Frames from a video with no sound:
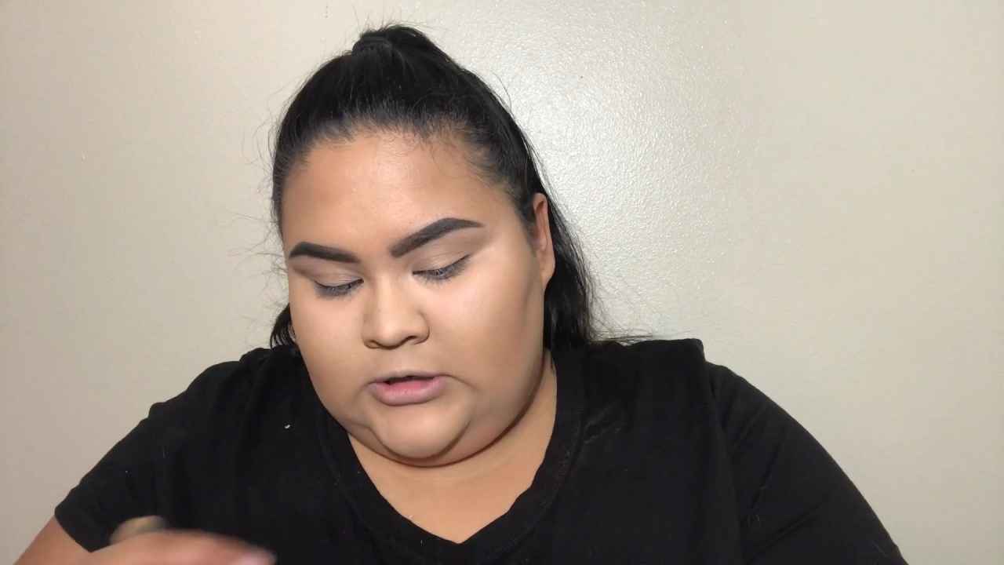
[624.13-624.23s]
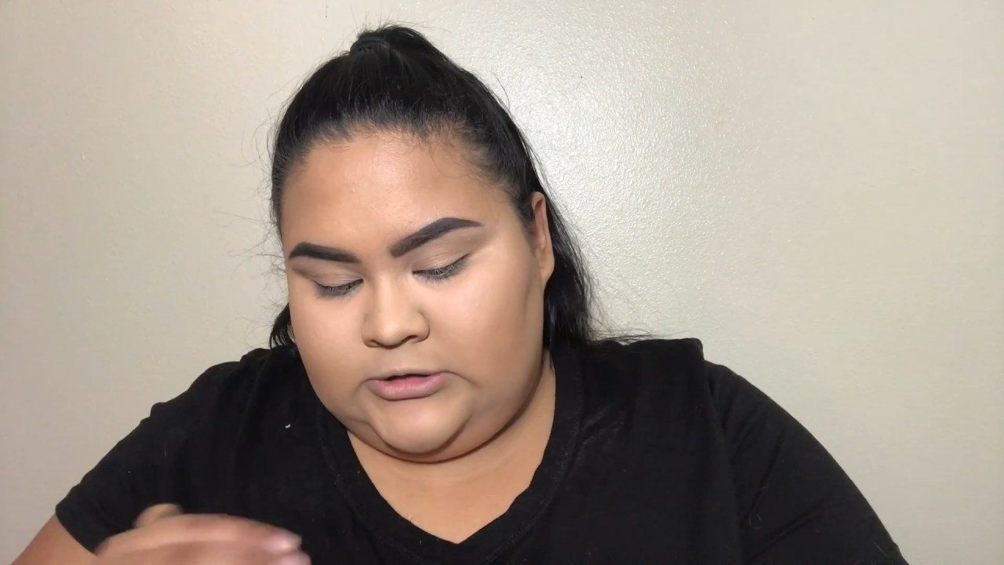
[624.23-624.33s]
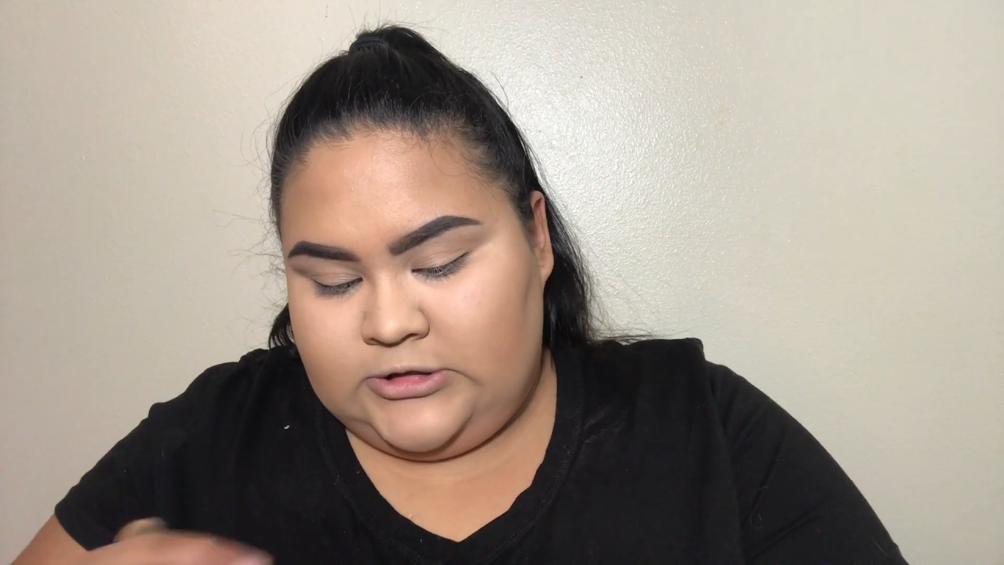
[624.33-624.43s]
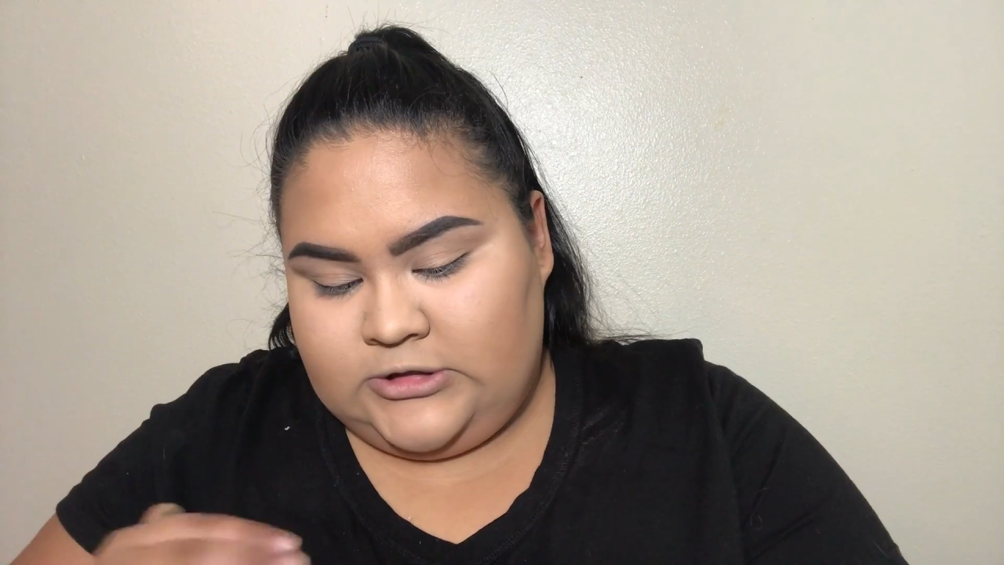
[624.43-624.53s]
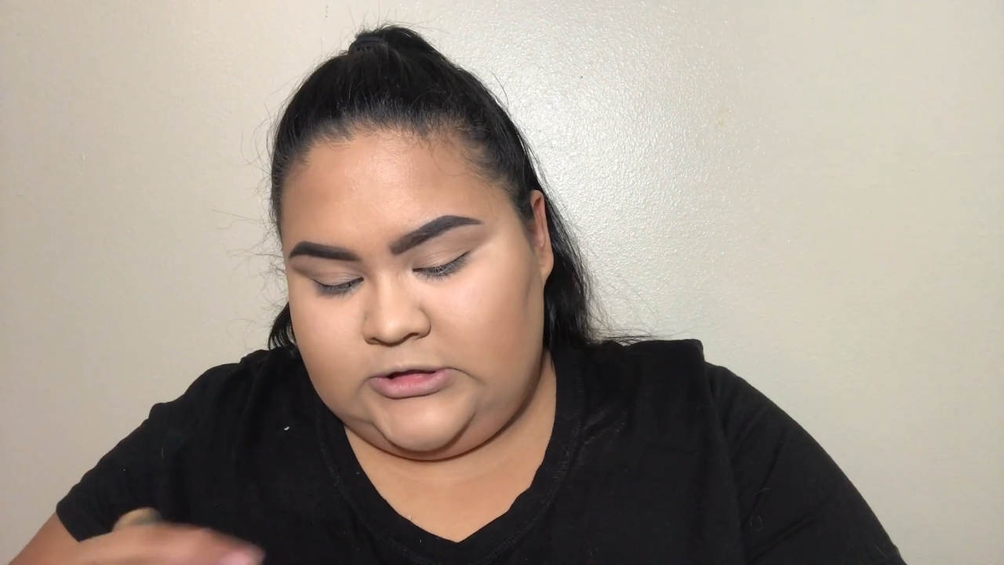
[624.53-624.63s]

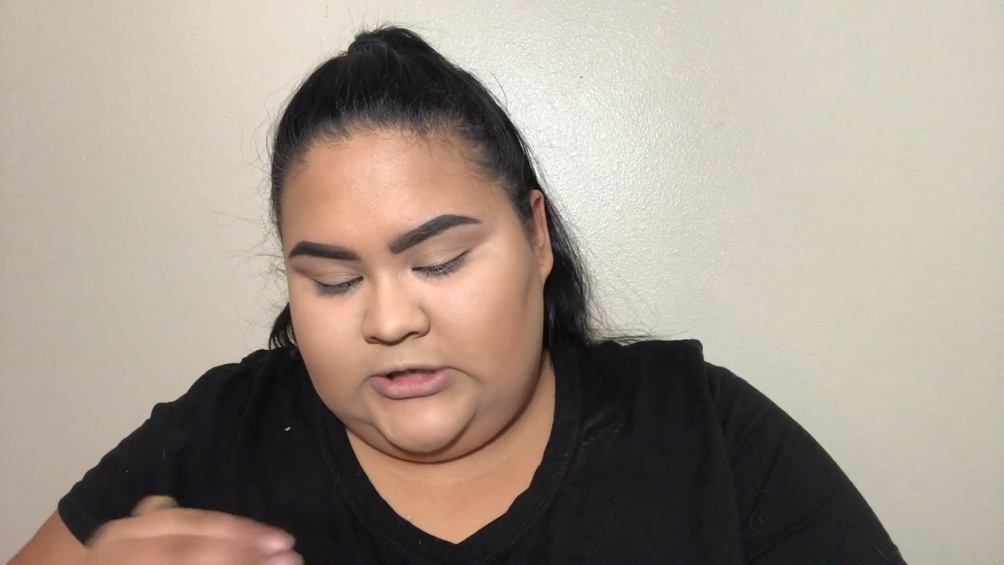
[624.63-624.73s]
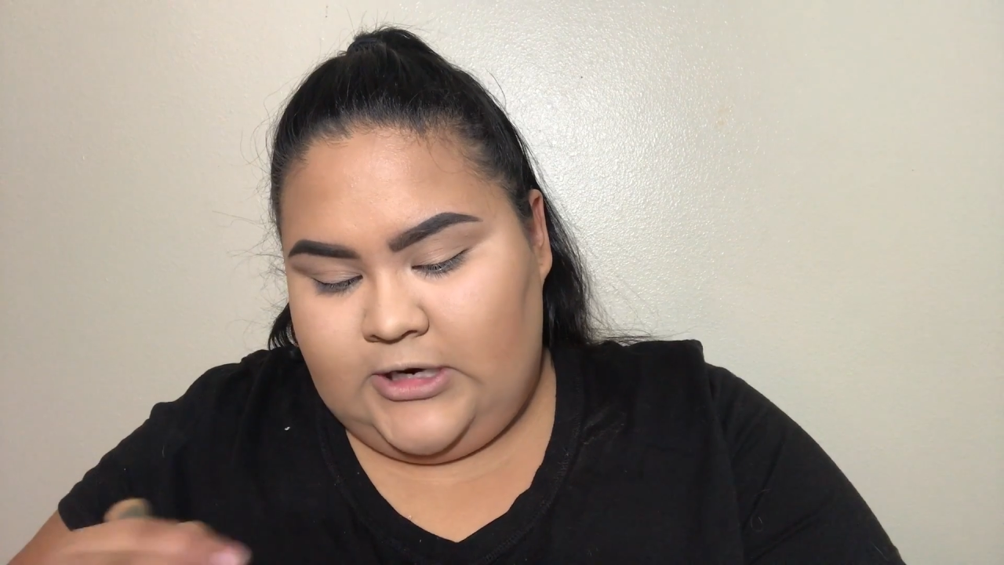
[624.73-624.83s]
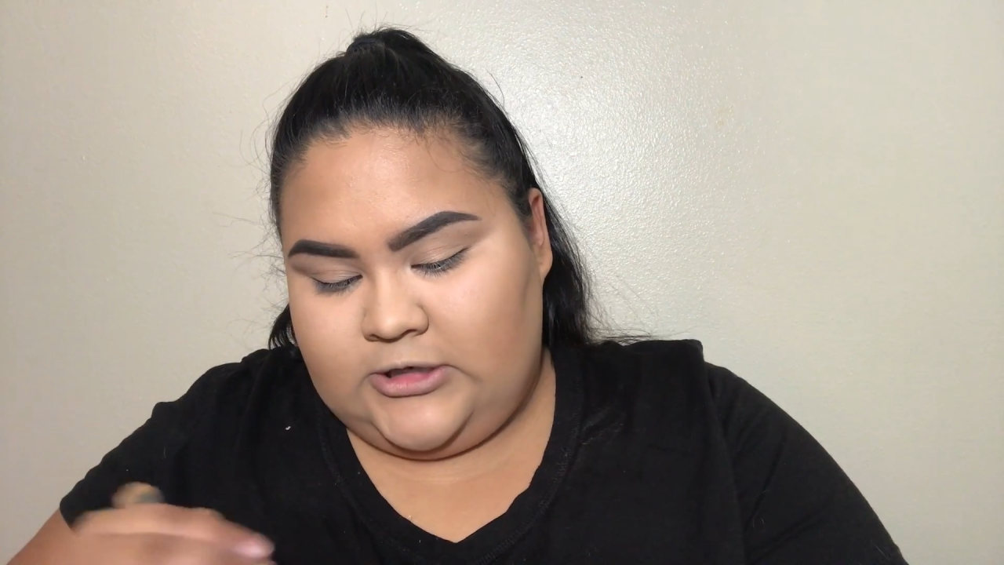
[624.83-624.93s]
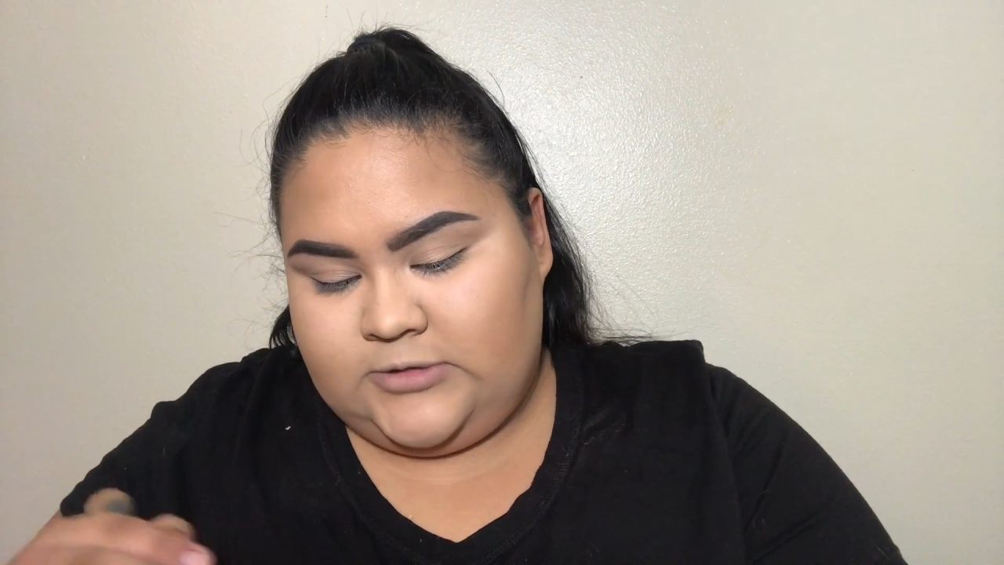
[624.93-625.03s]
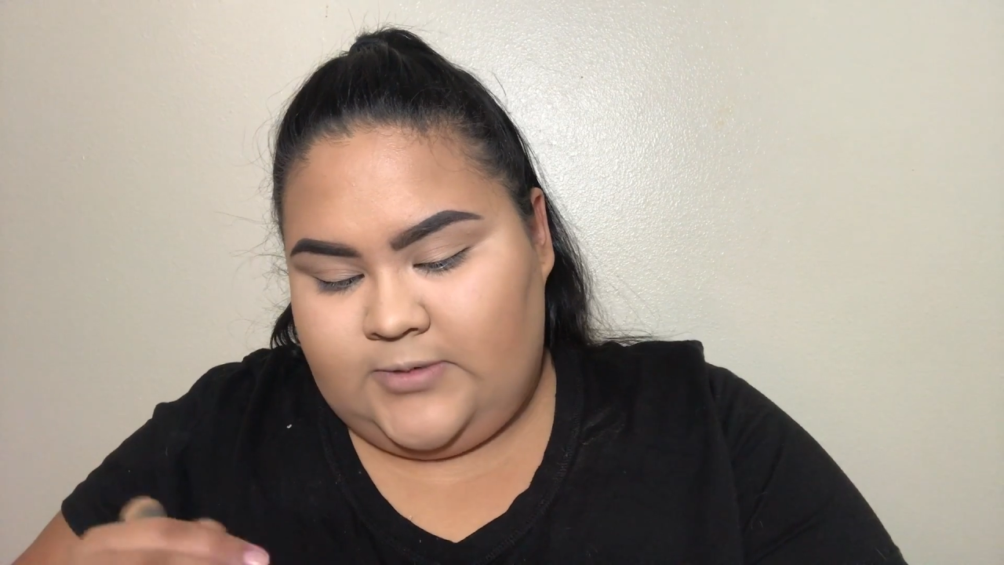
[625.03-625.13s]
Just because the
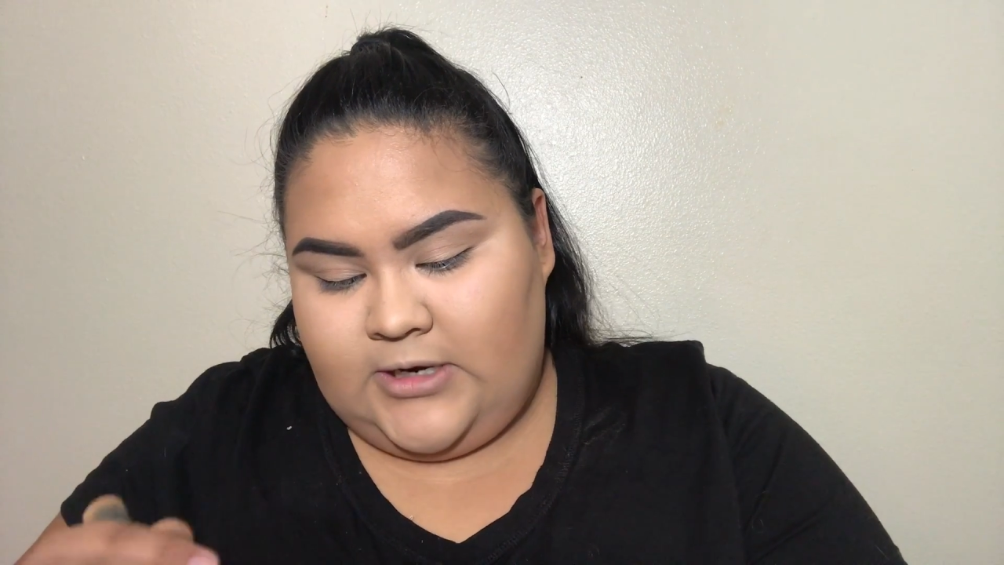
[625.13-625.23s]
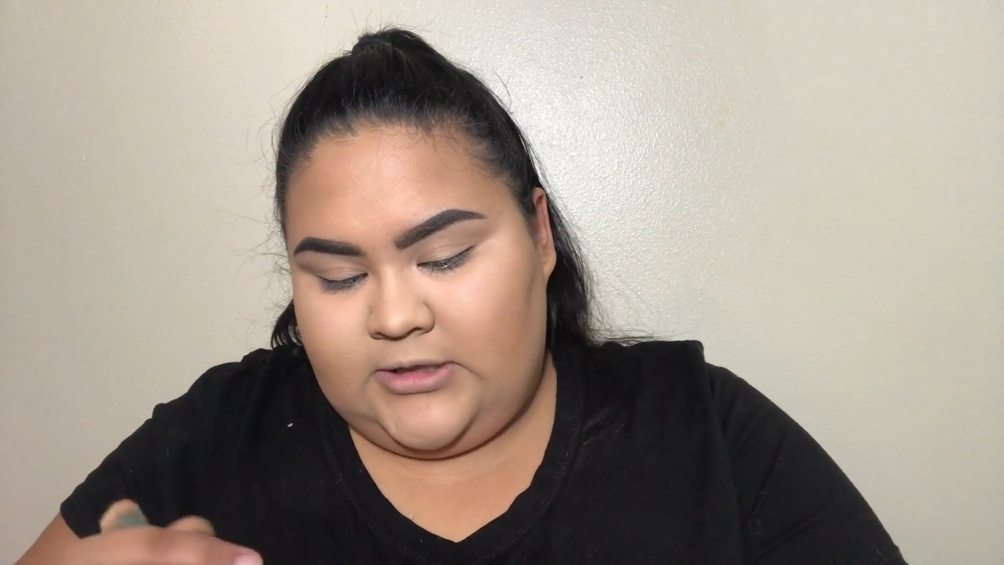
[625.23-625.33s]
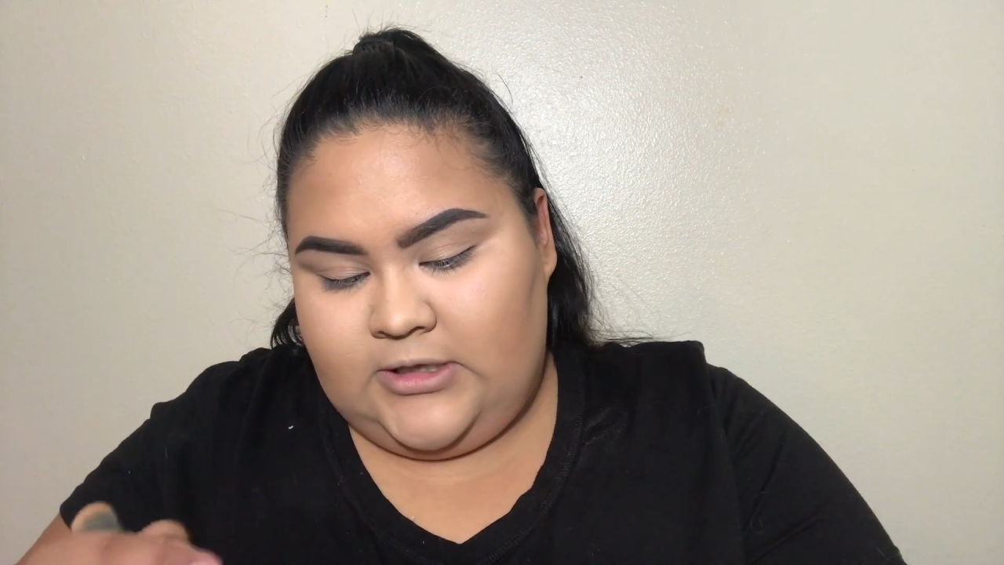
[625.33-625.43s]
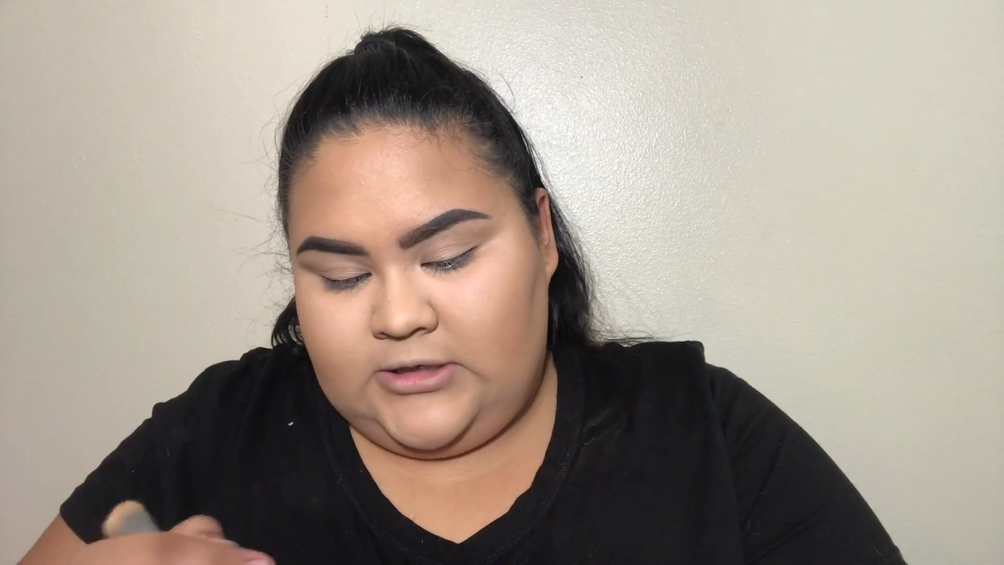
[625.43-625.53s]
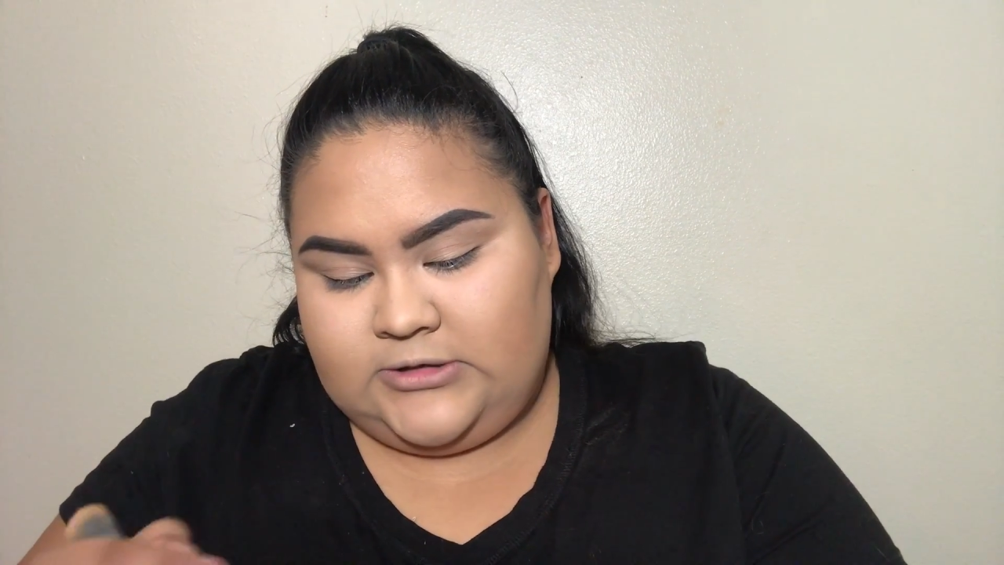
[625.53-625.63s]
Airspun I
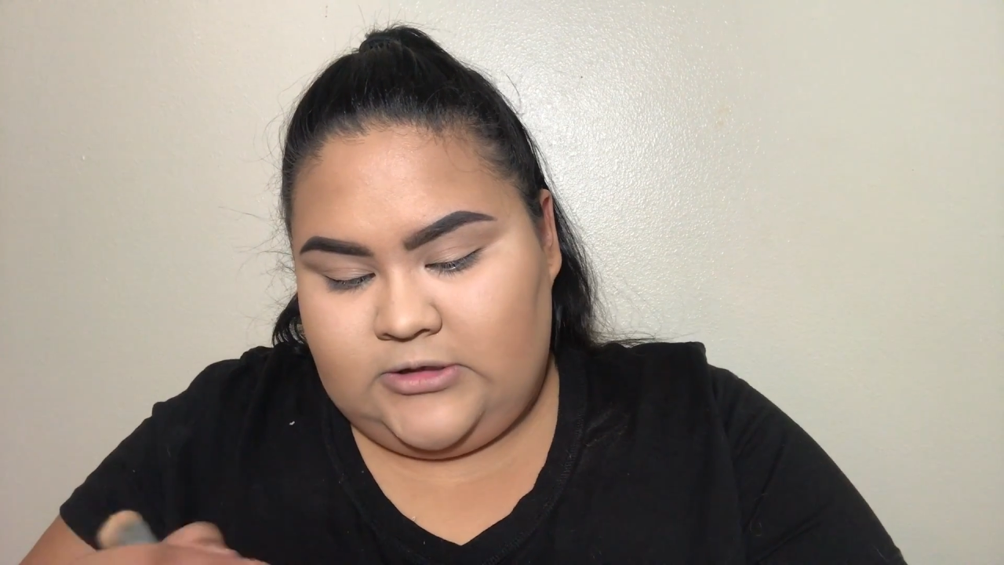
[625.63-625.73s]
think is